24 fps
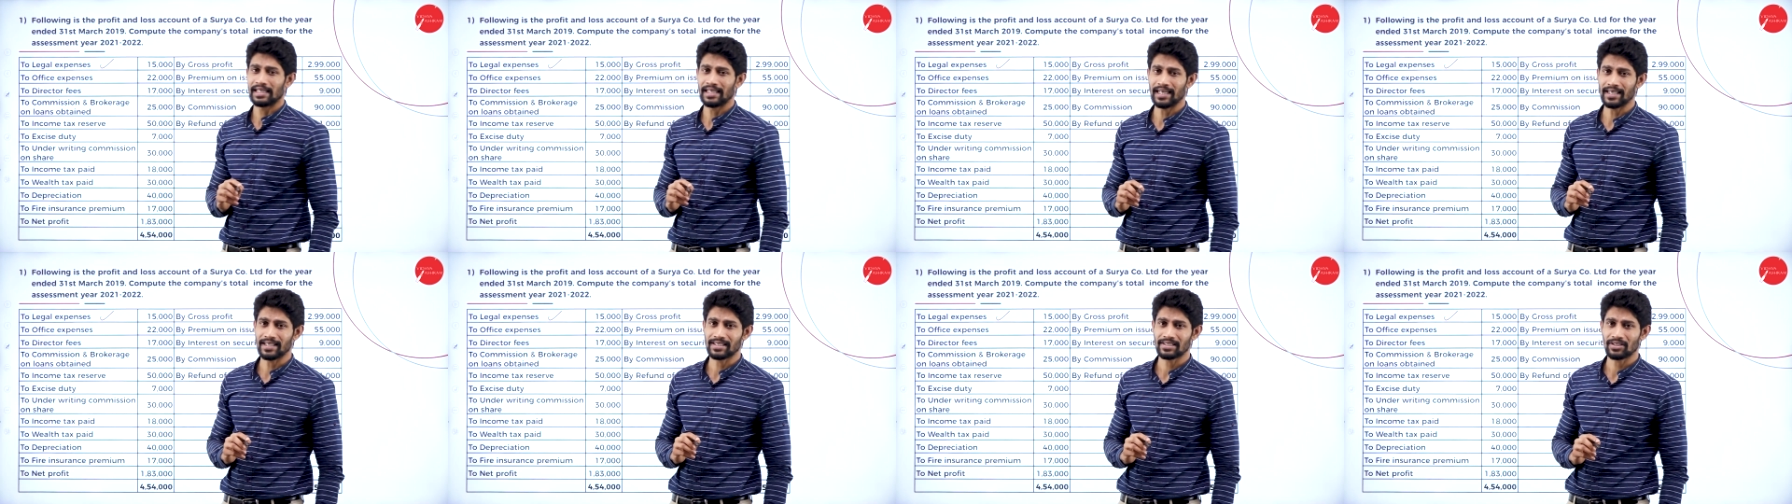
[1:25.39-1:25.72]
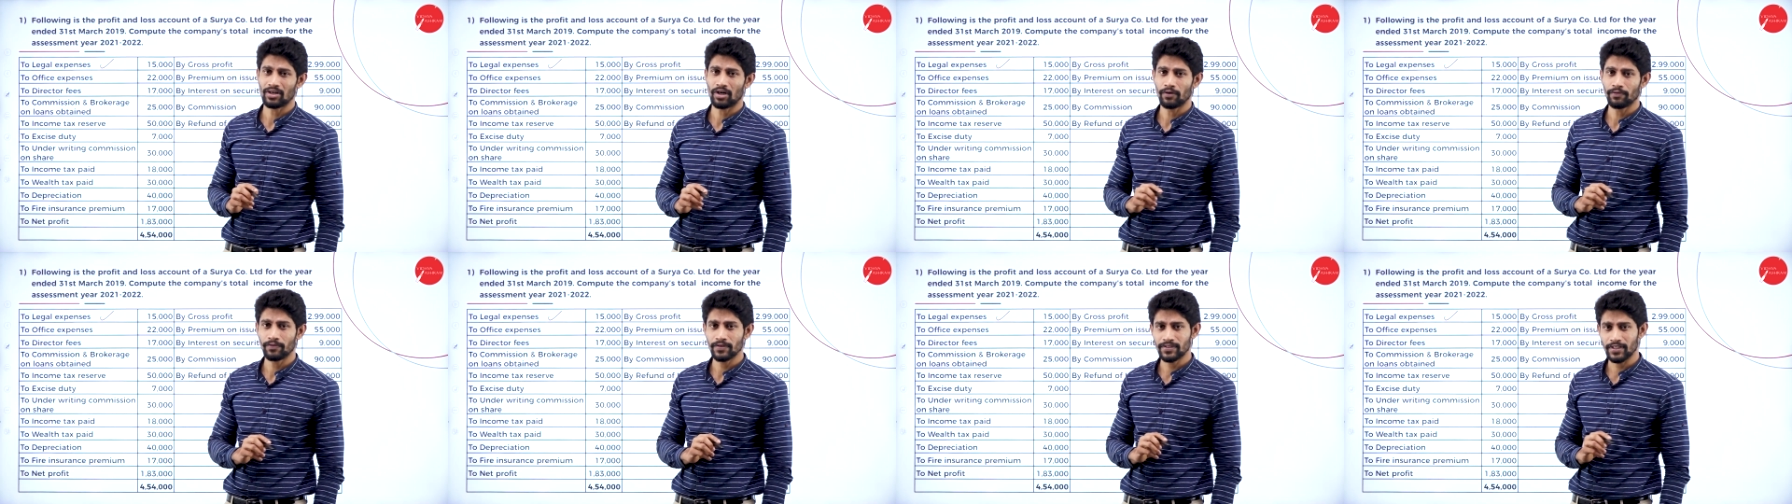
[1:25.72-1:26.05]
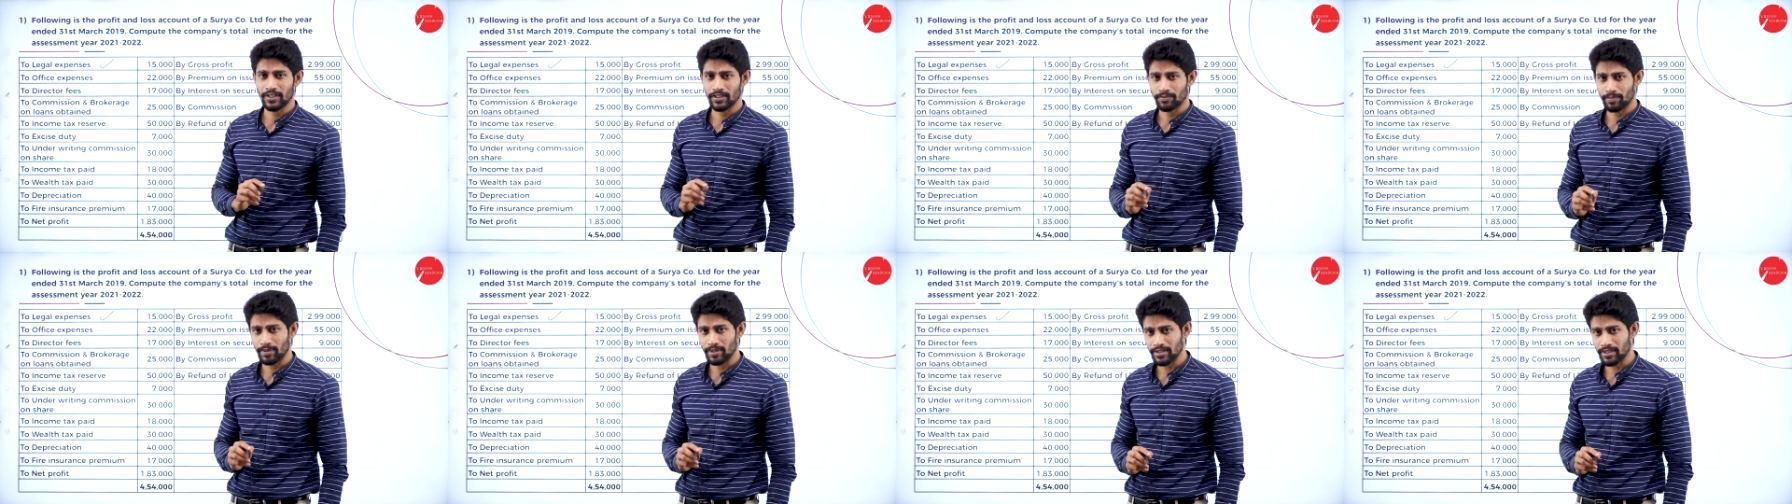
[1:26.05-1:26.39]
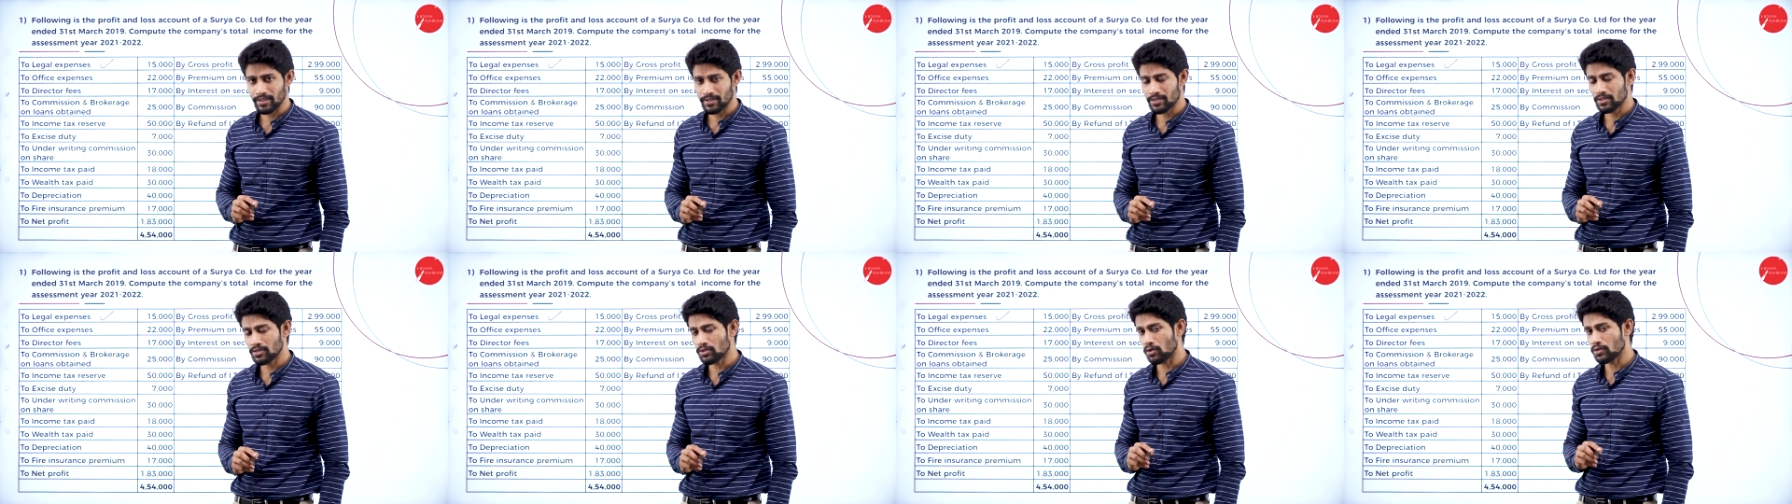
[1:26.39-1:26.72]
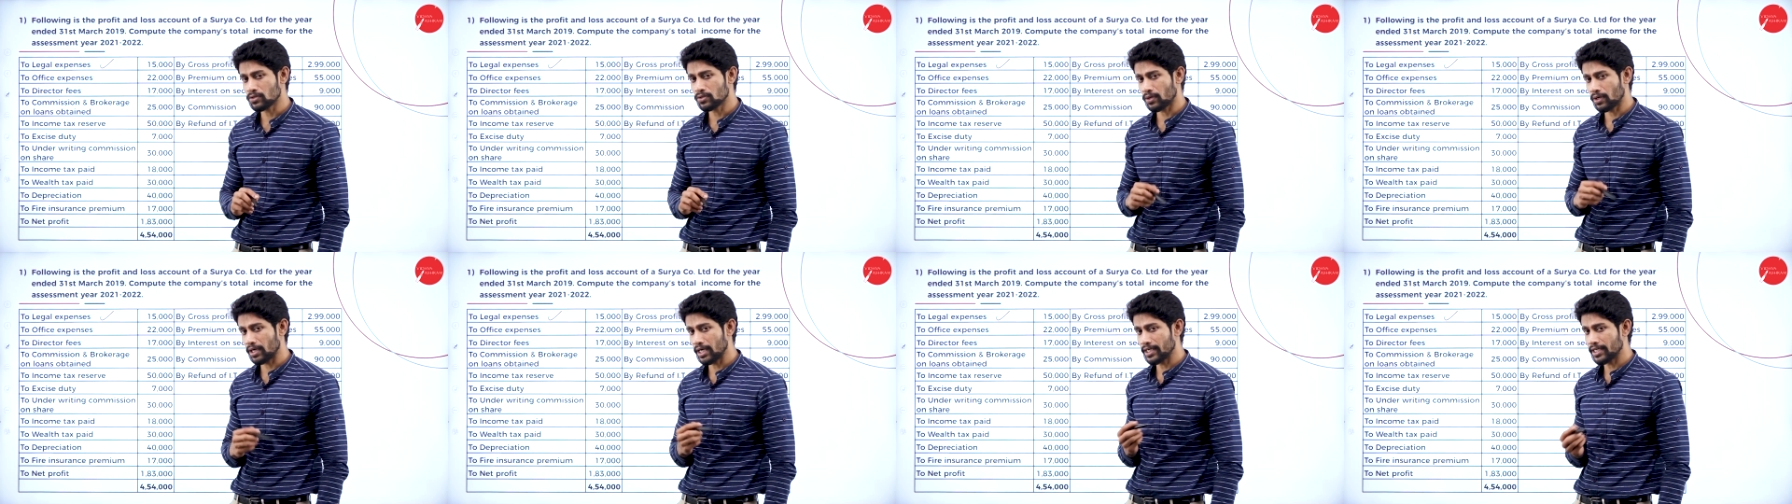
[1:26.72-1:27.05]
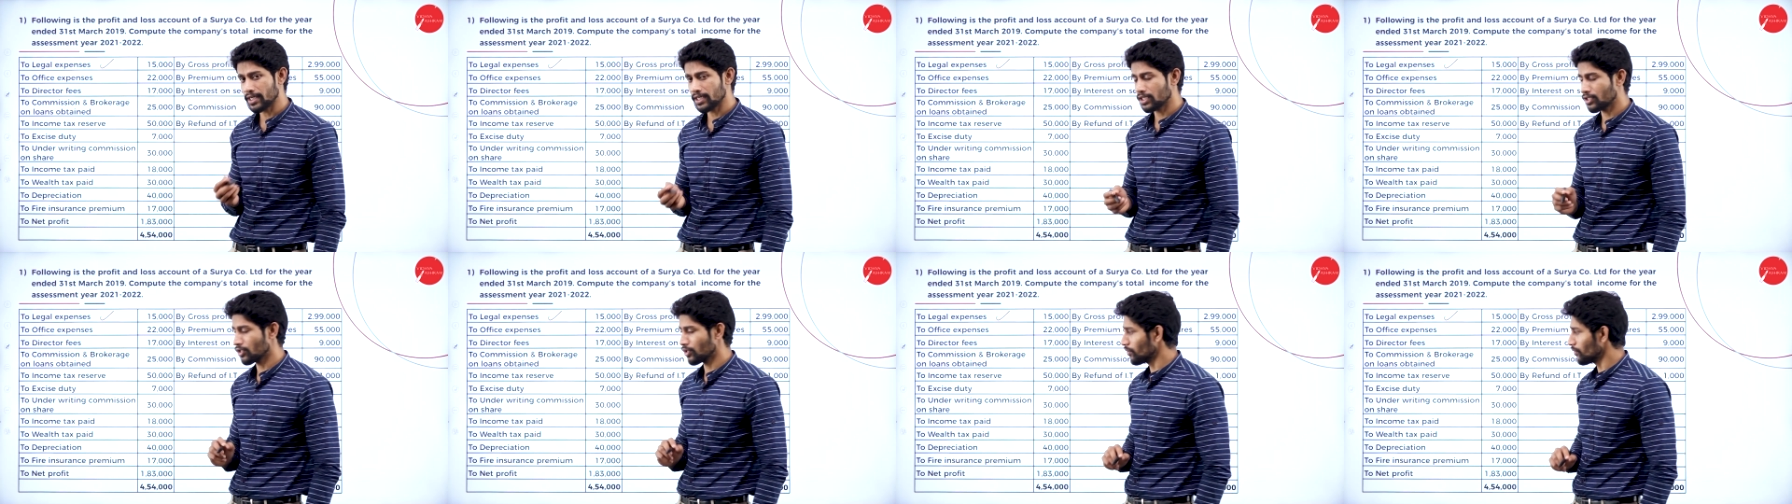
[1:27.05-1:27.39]
Yes, office expenses is also
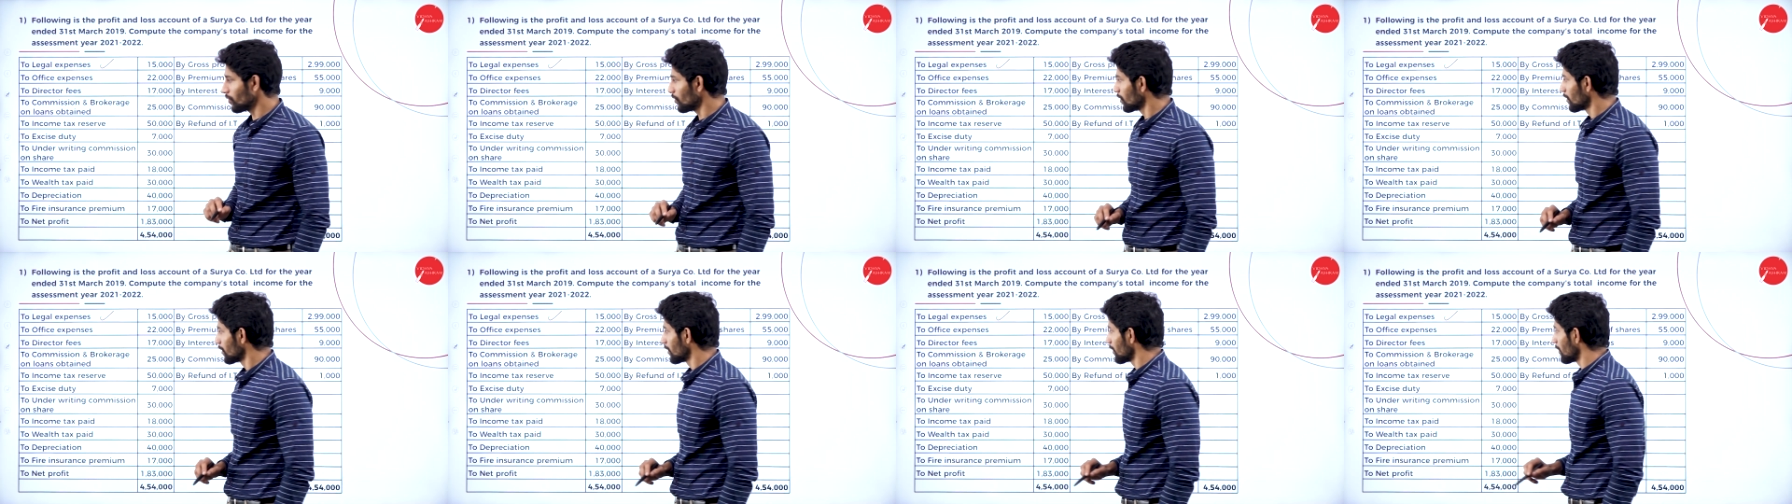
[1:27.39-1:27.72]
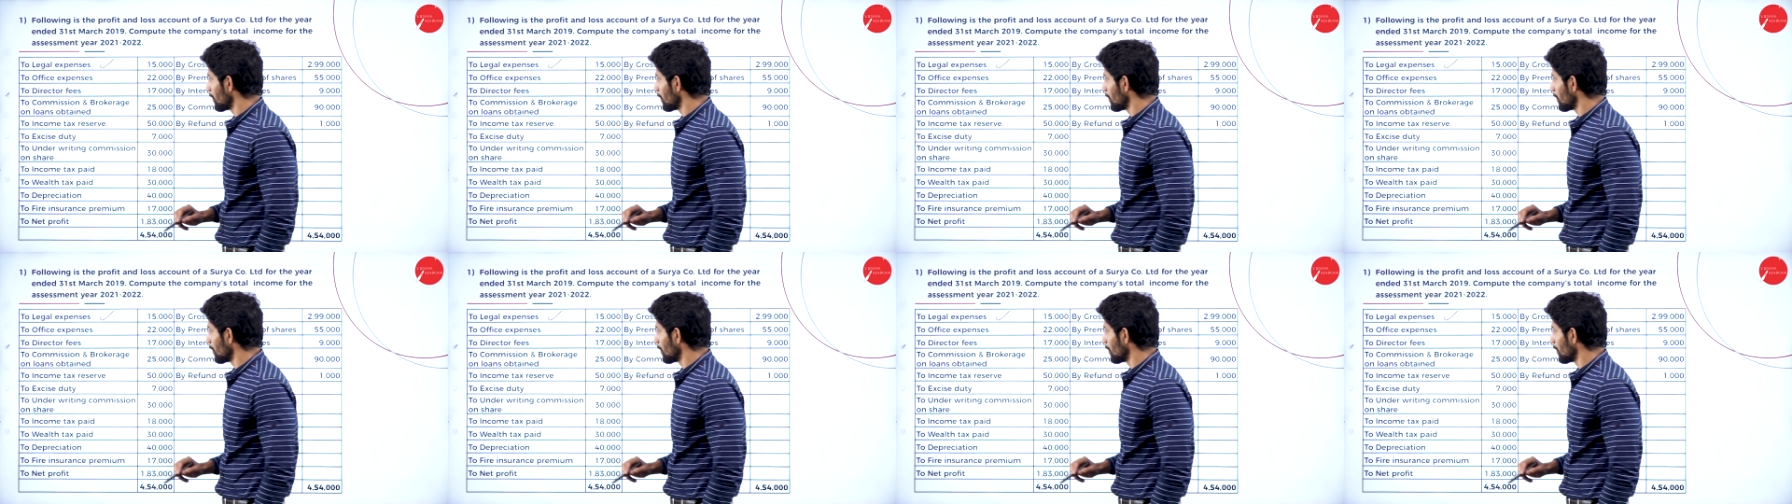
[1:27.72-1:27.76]
relating to